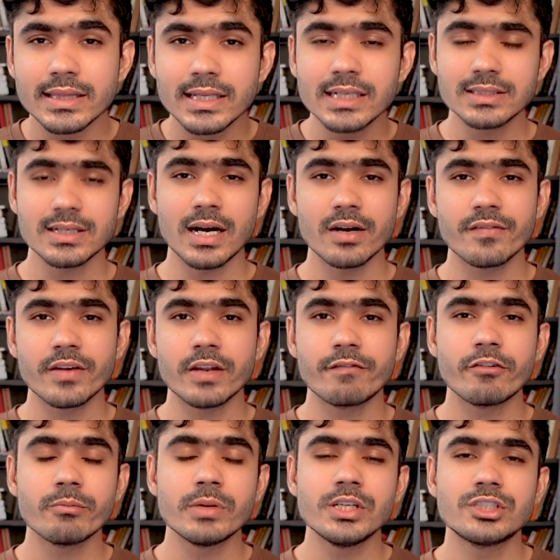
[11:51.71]
These kind of
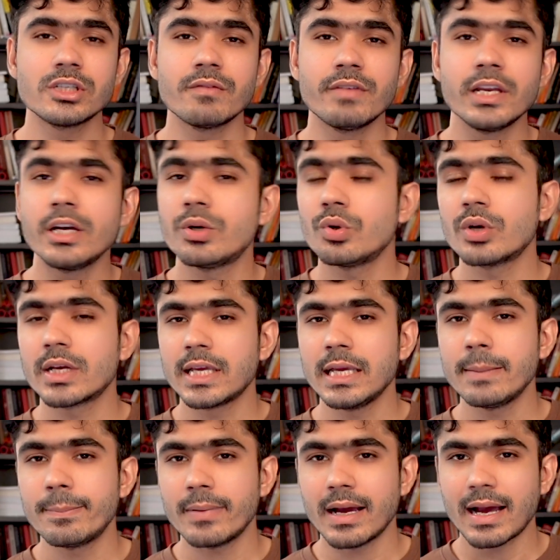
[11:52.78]
information we need to
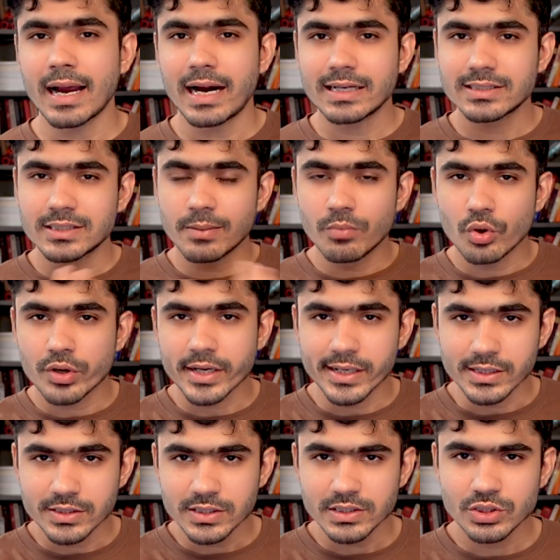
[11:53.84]
keep at some
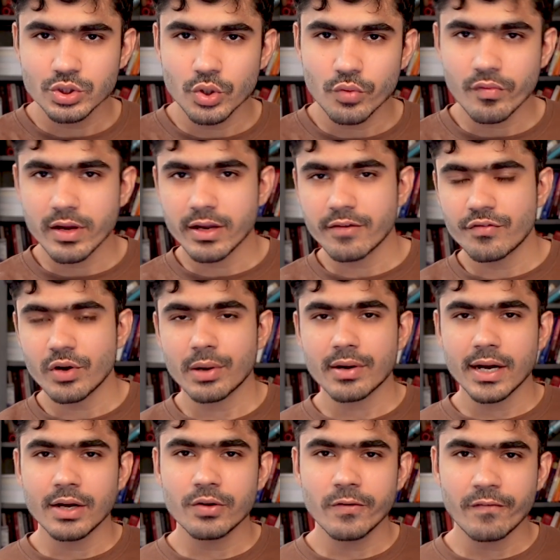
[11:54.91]
location. So if you're
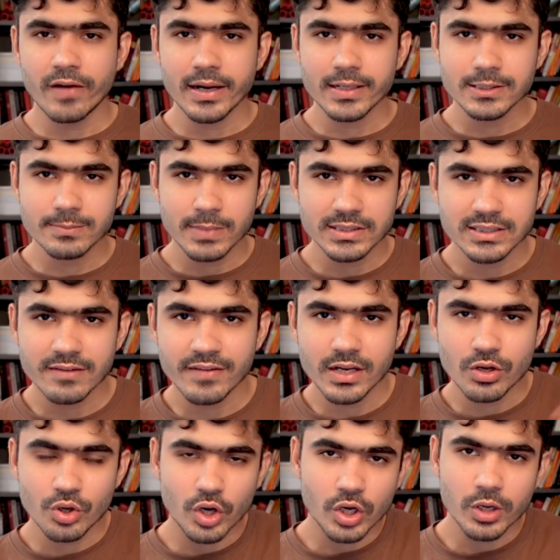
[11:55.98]
trying to find a
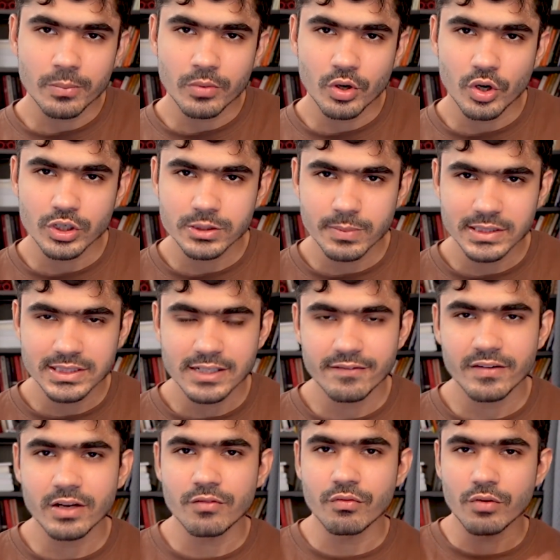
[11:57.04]
specific column or
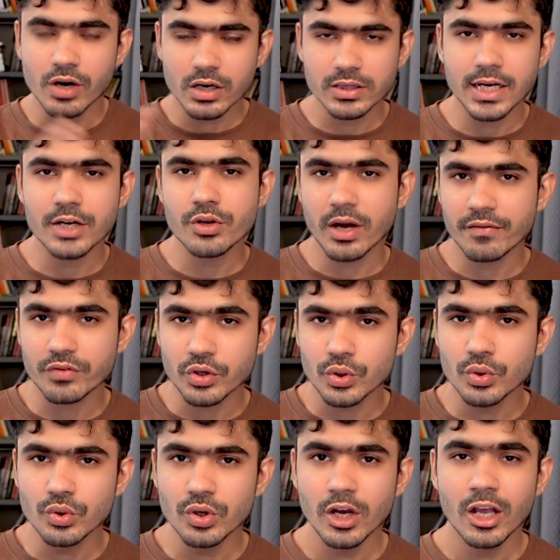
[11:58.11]
specific work that you have to
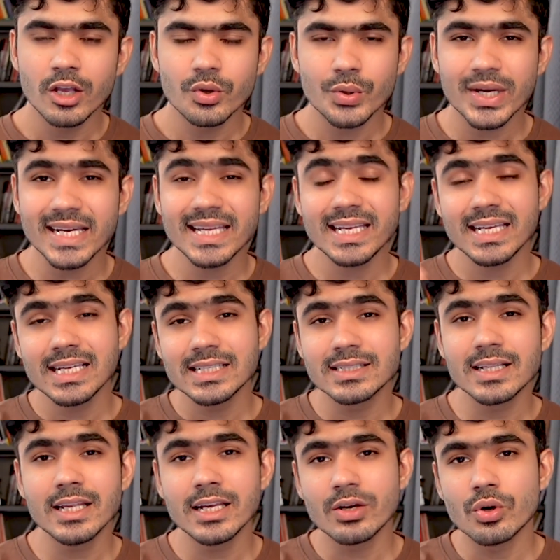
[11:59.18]
do, you can
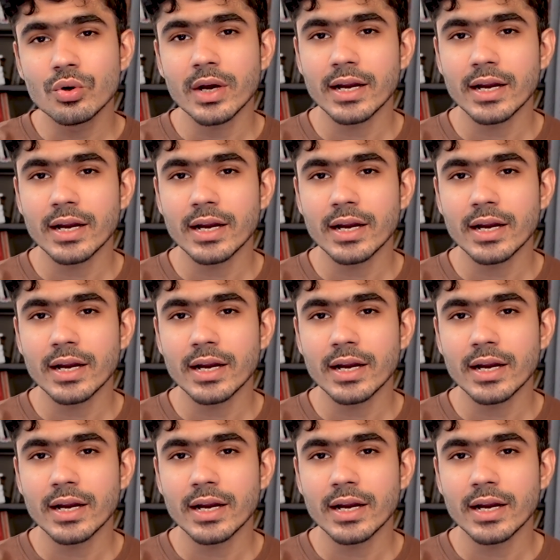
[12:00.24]
easily go